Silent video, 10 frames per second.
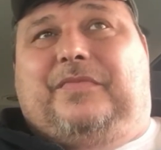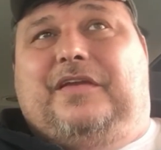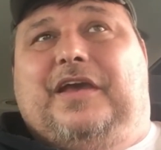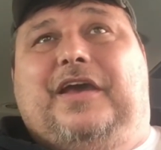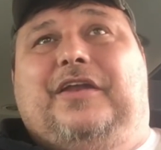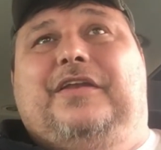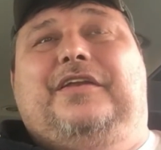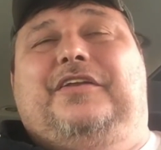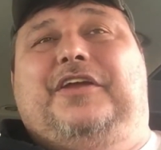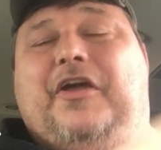And
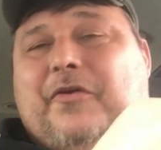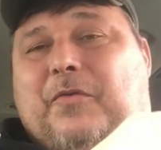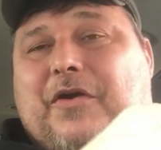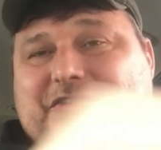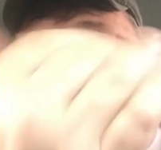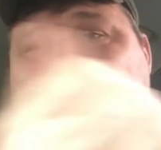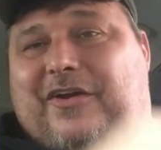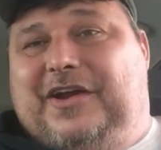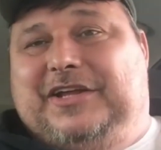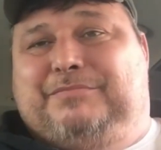the other one,
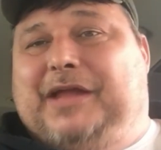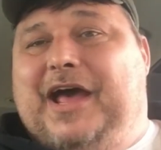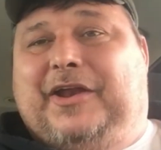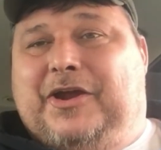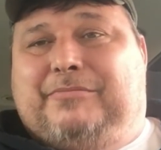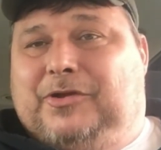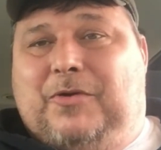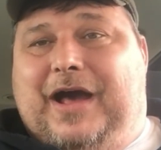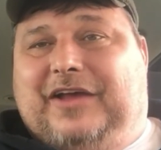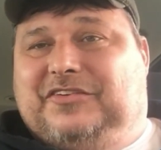Tyler, he's blonde hair, blue
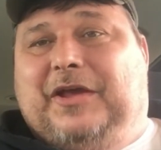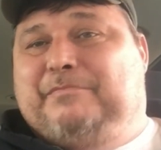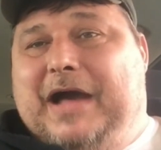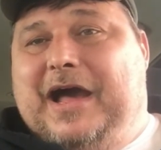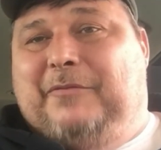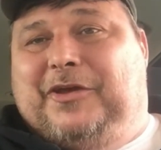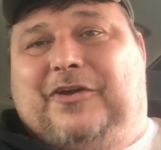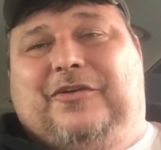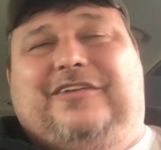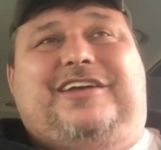eyes like mom, you
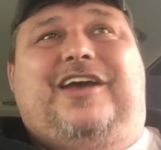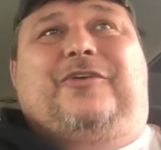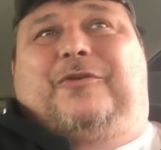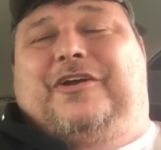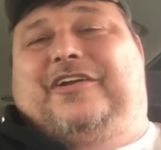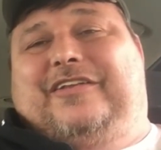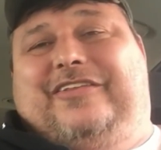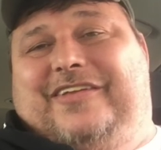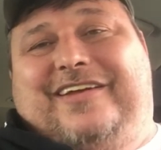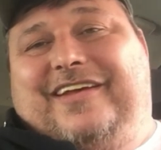know, and it's kind of weird.
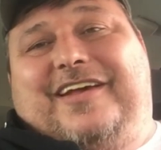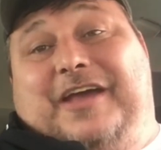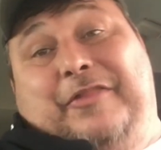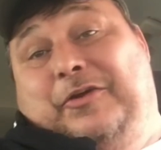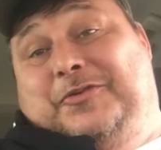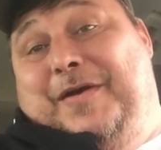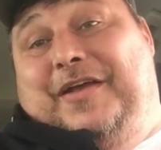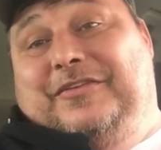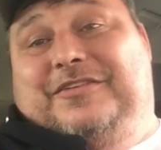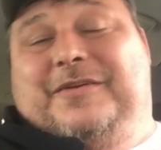And they're
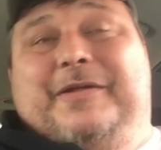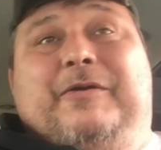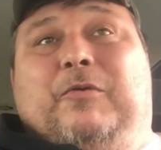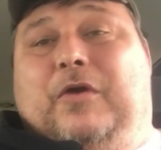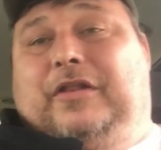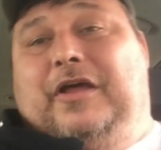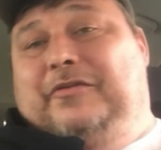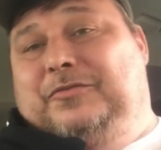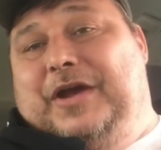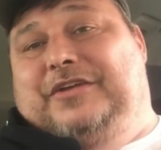twins. One
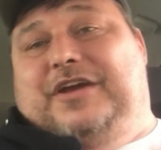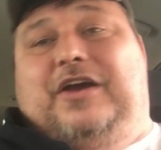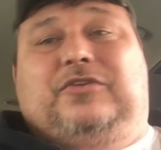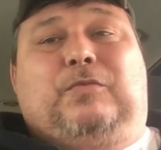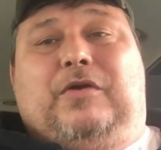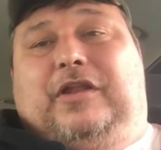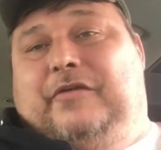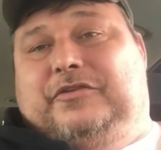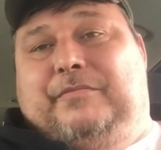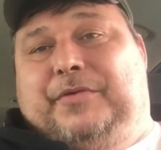loves race cars, one
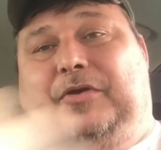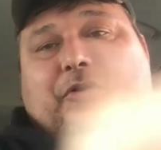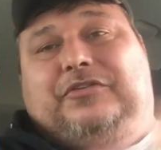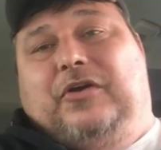loves computers.